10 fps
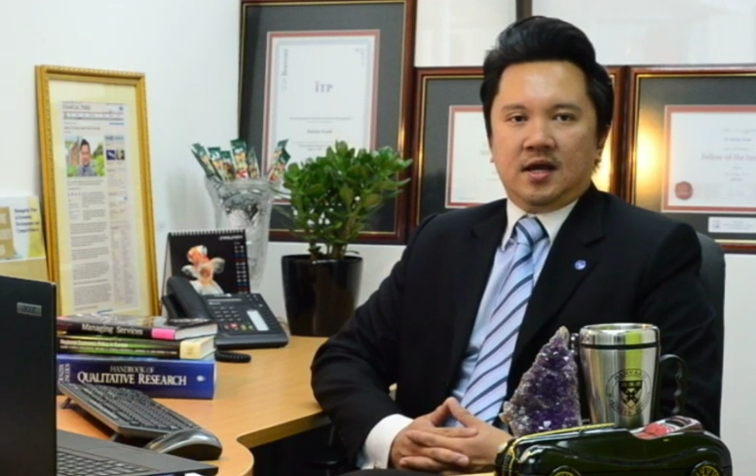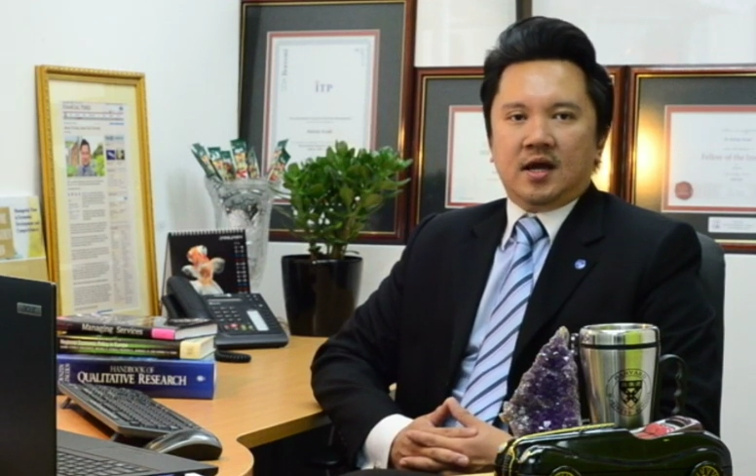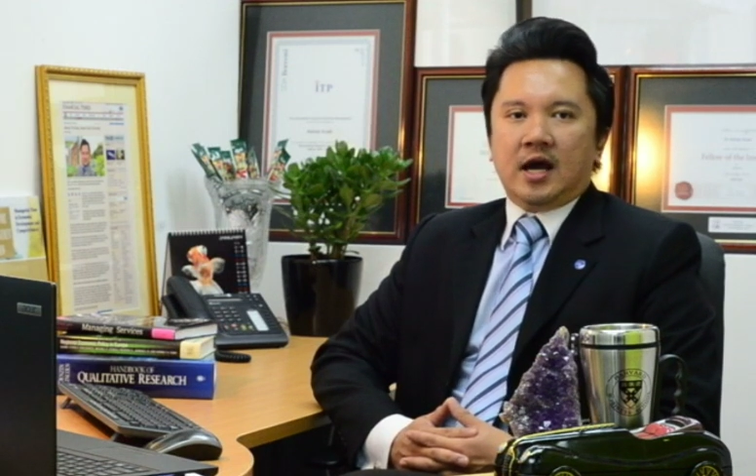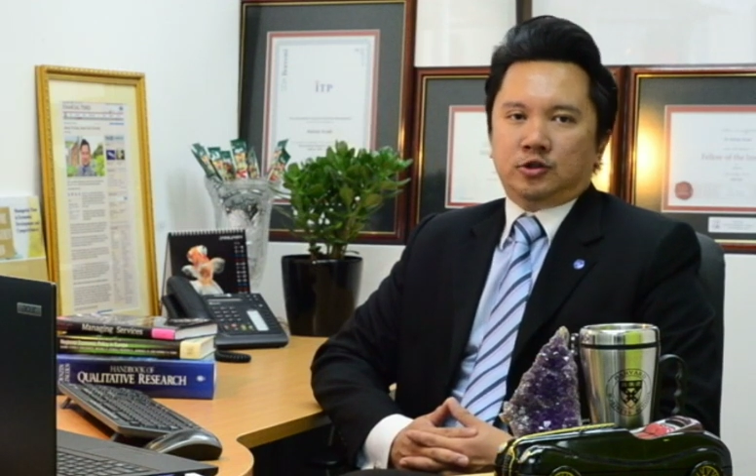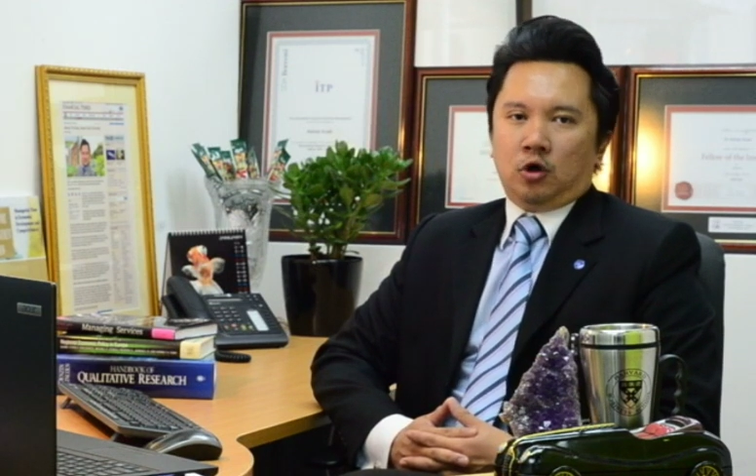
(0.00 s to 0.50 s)

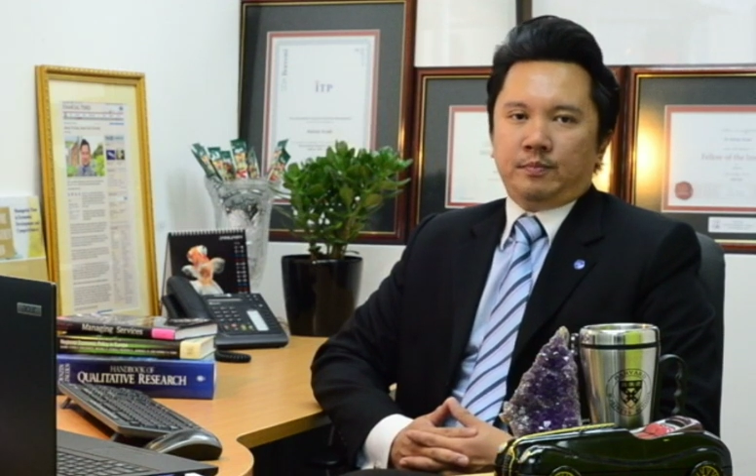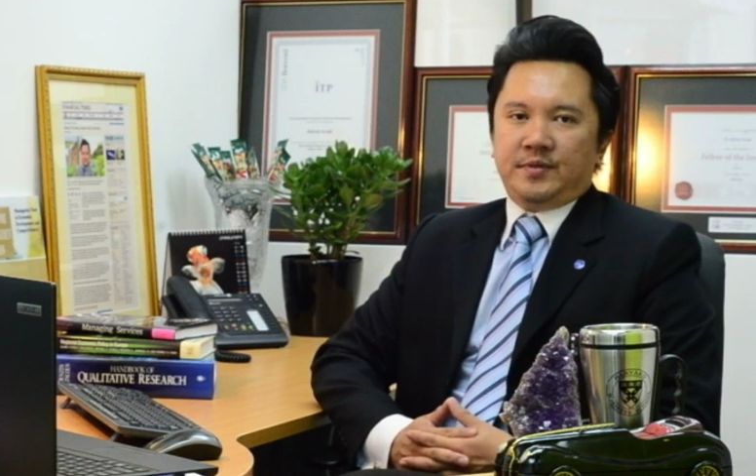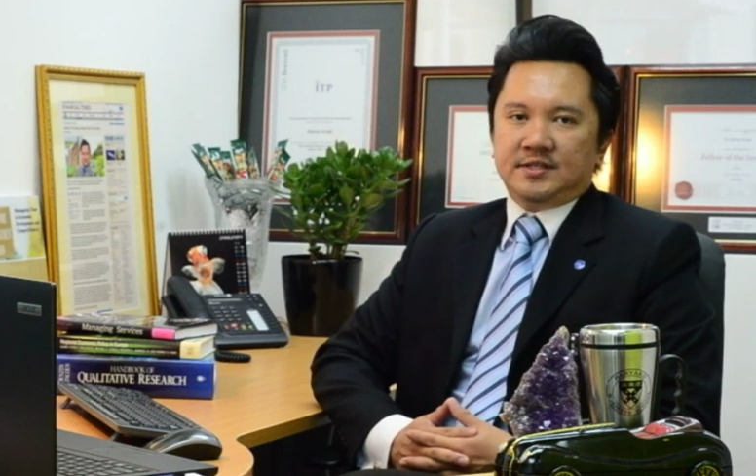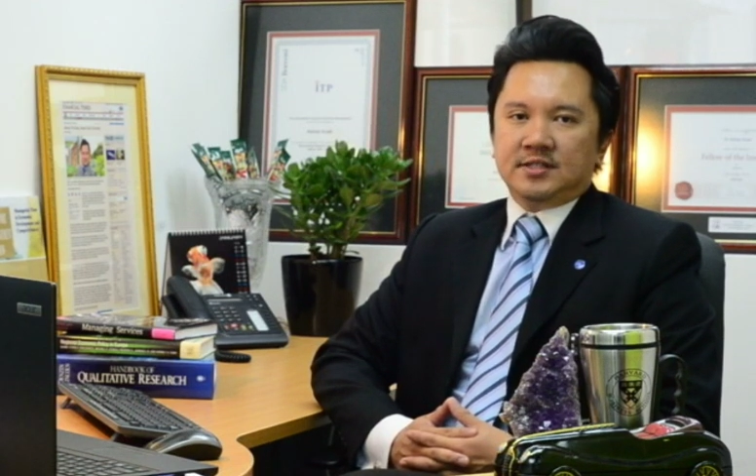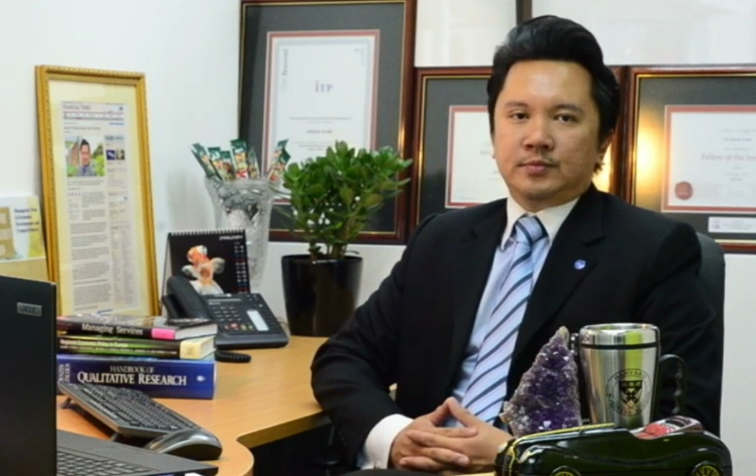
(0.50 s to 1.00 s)
I taught
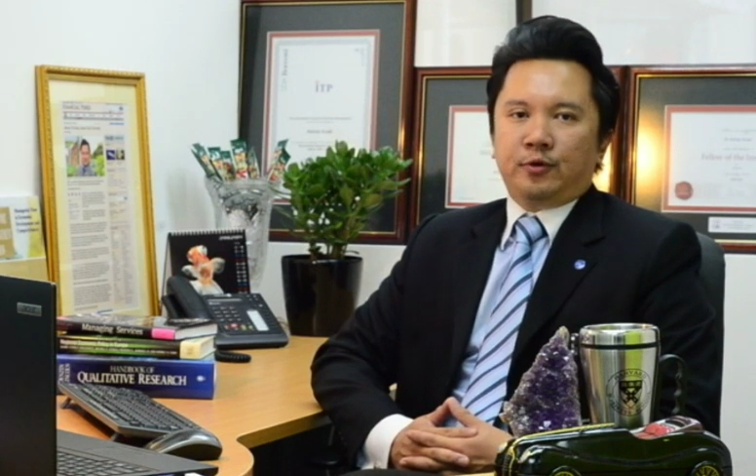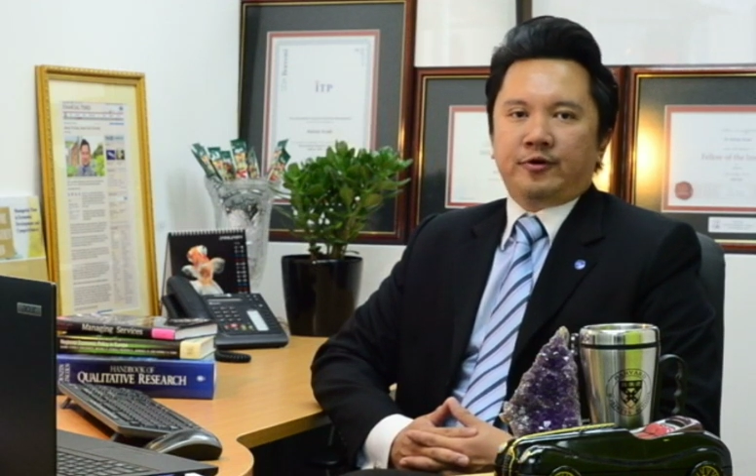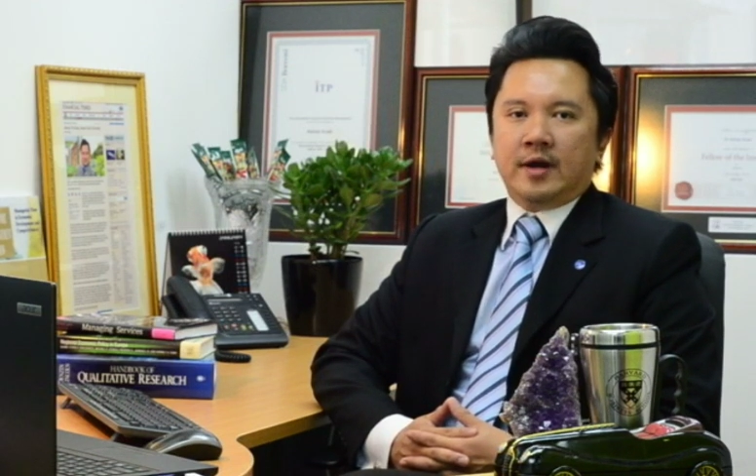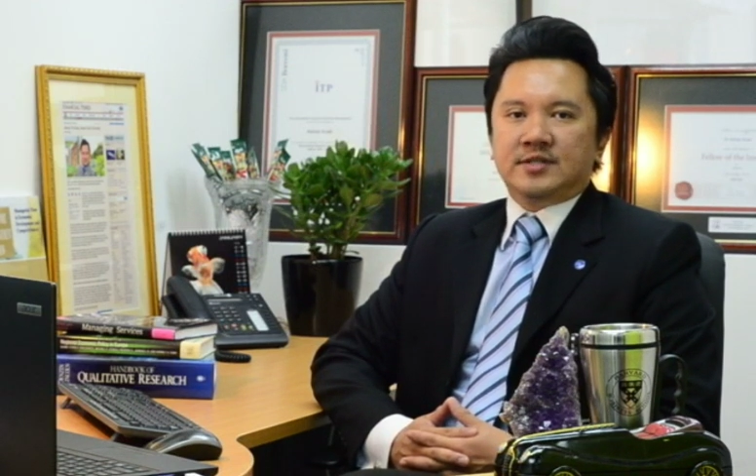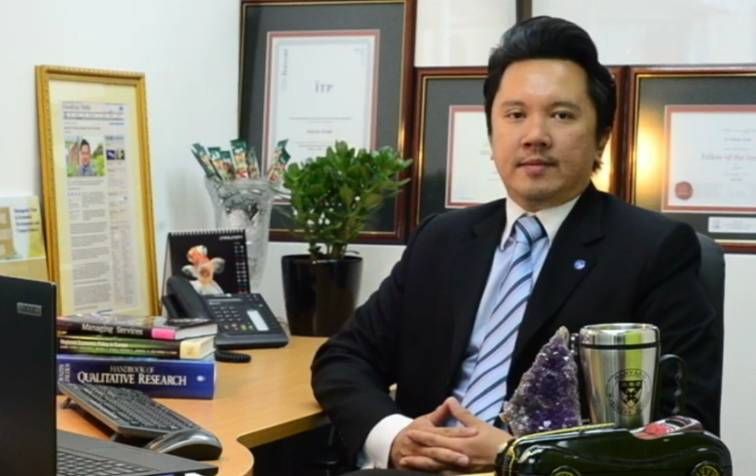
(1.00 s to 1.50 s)
business
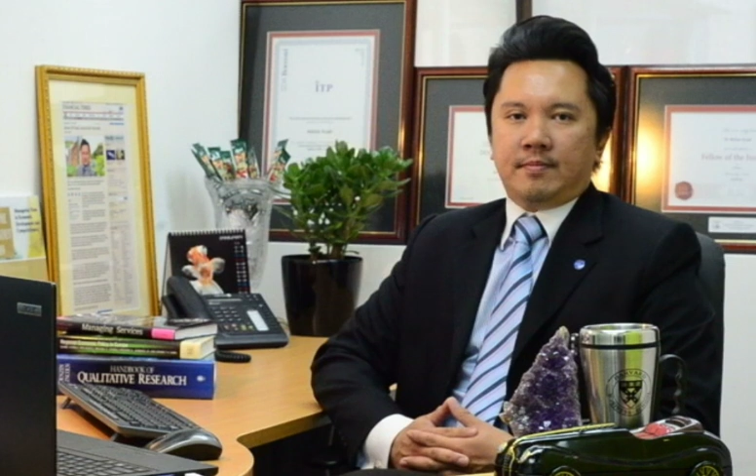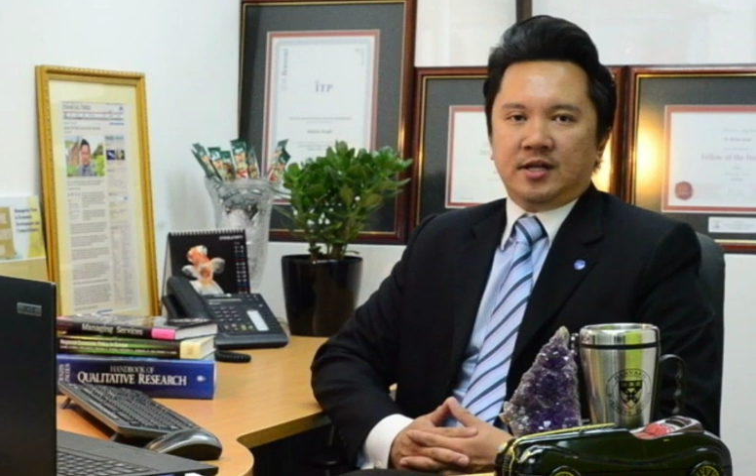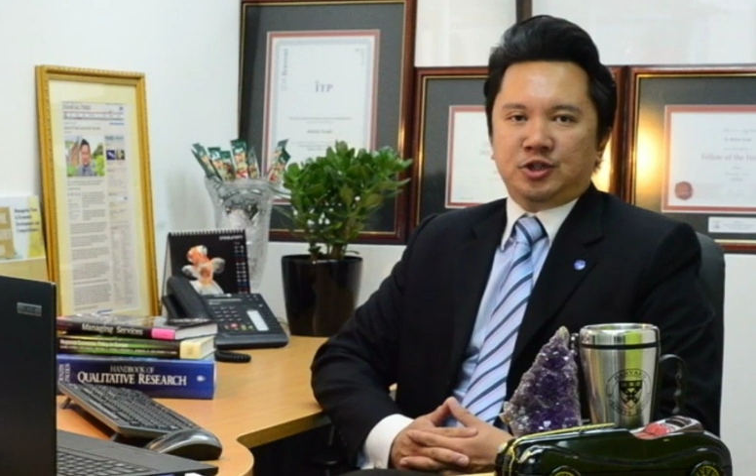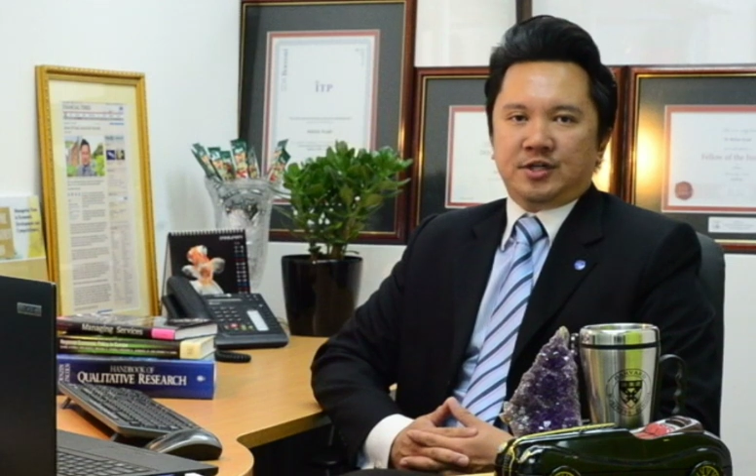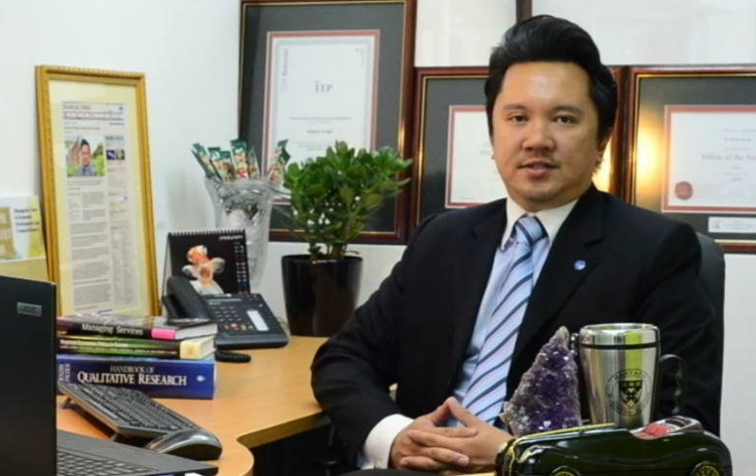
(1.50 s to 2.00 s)
programs at
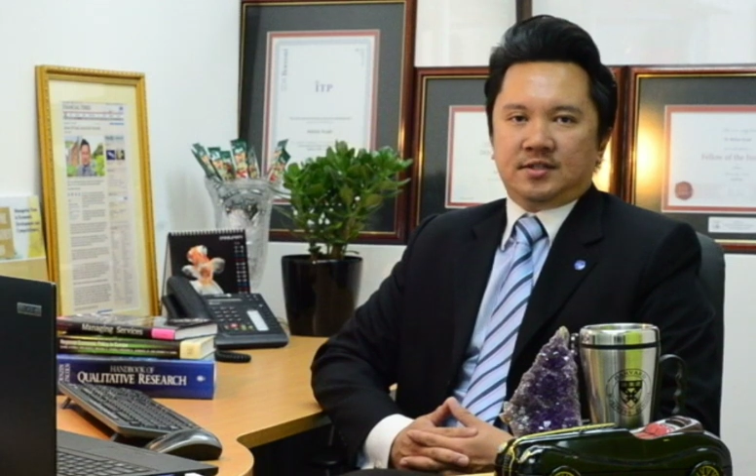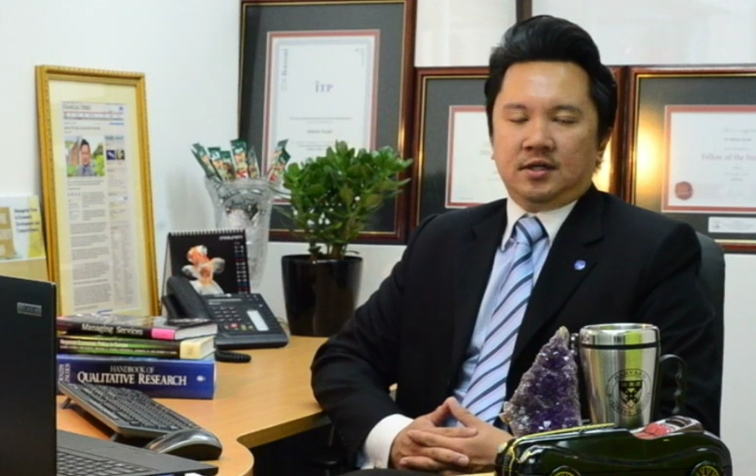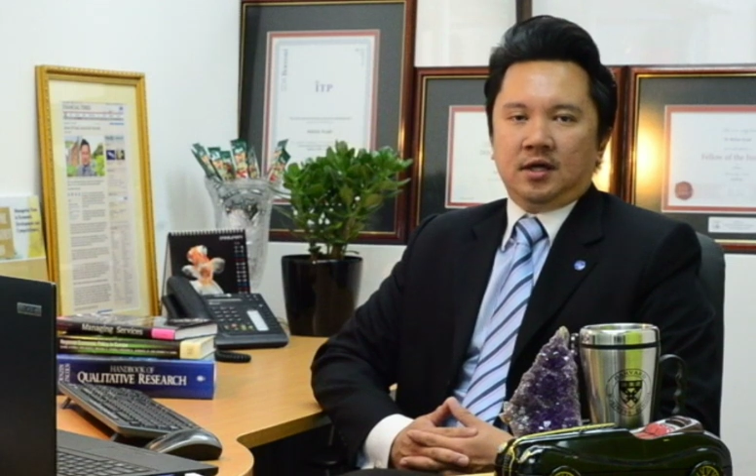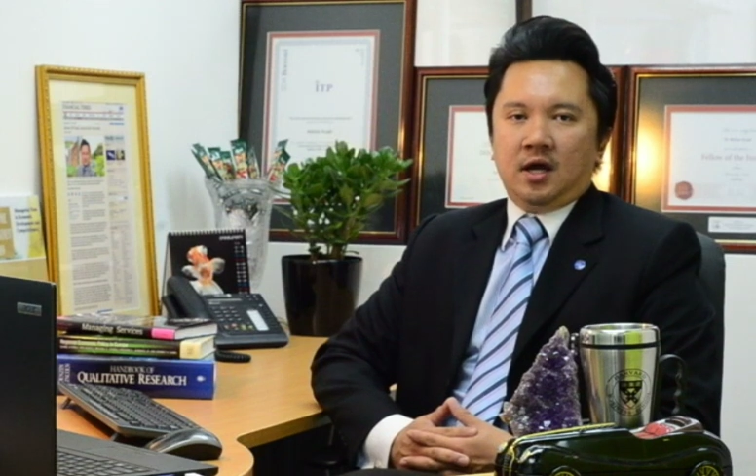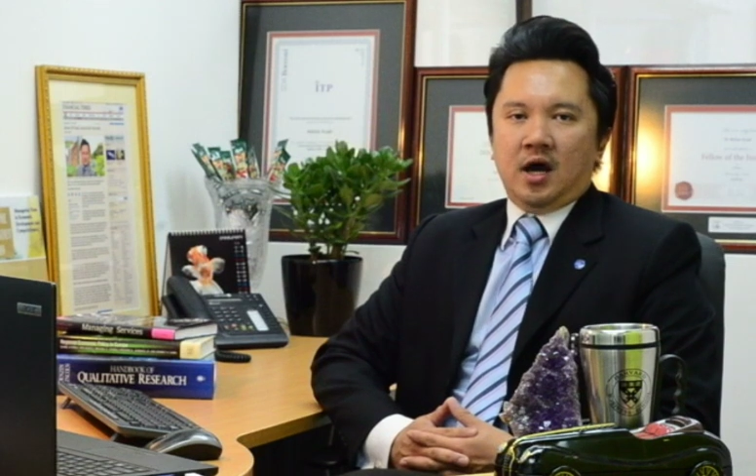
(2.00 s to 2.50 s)

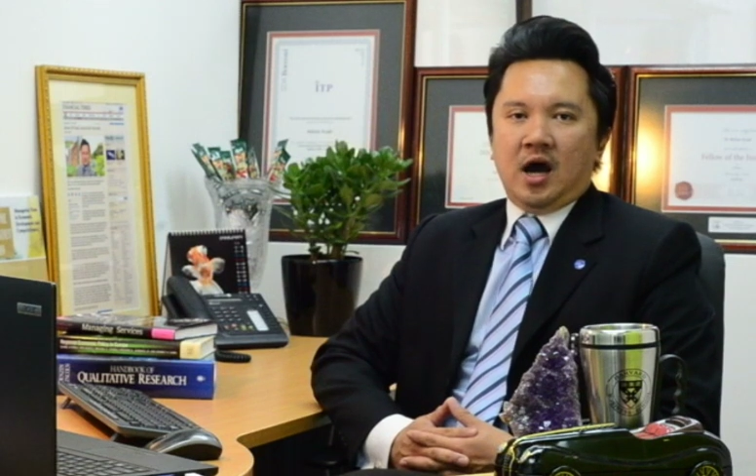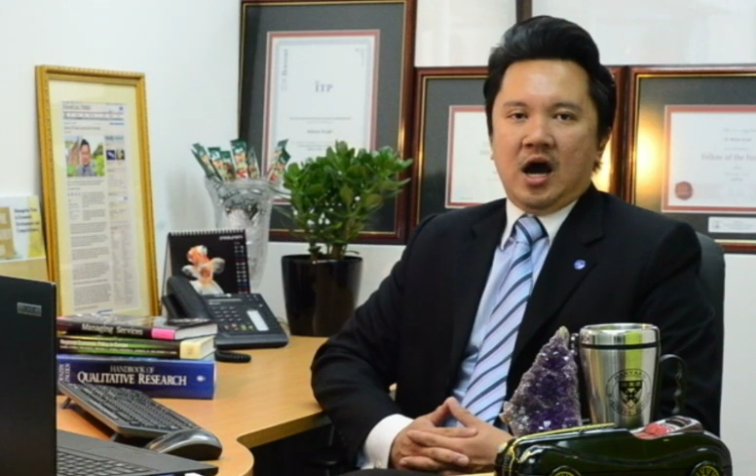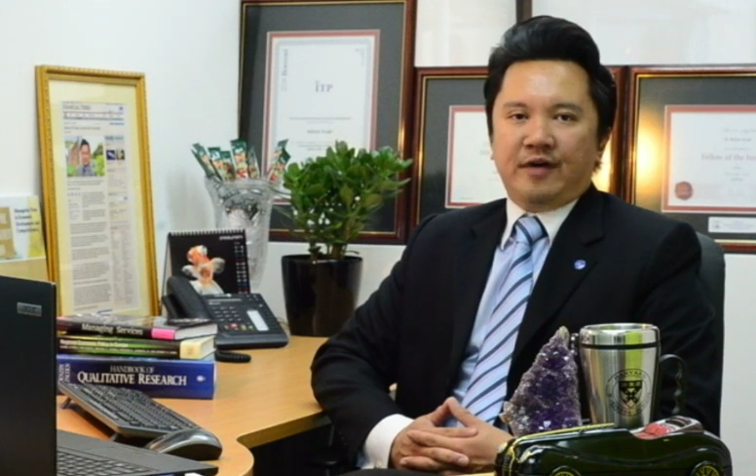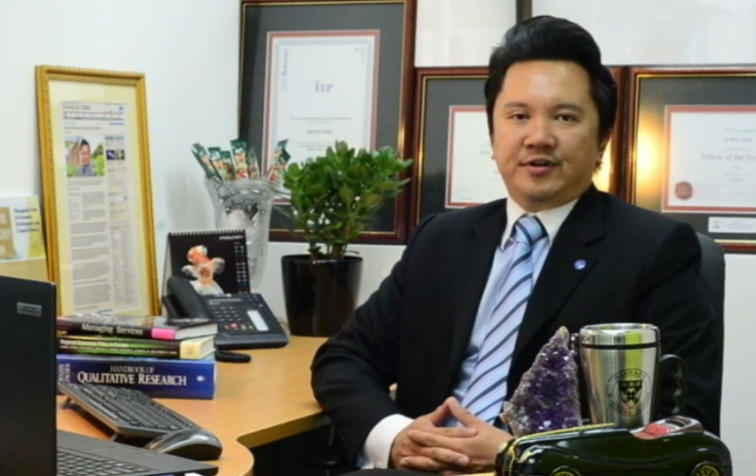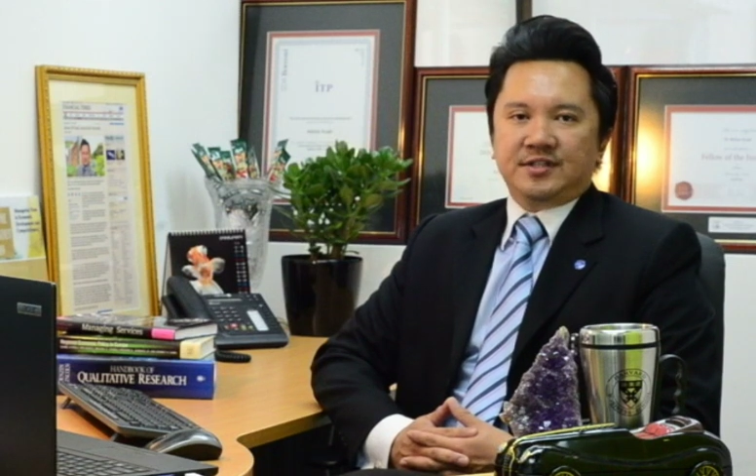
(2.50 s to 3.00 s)
Manchester,
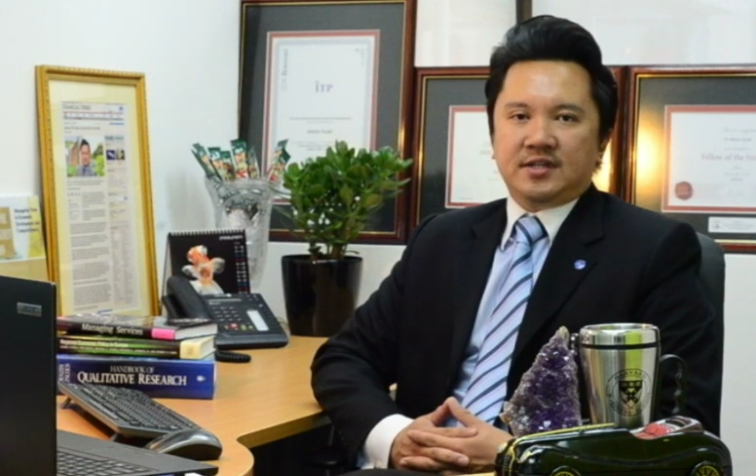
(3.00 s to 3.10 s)
Harvard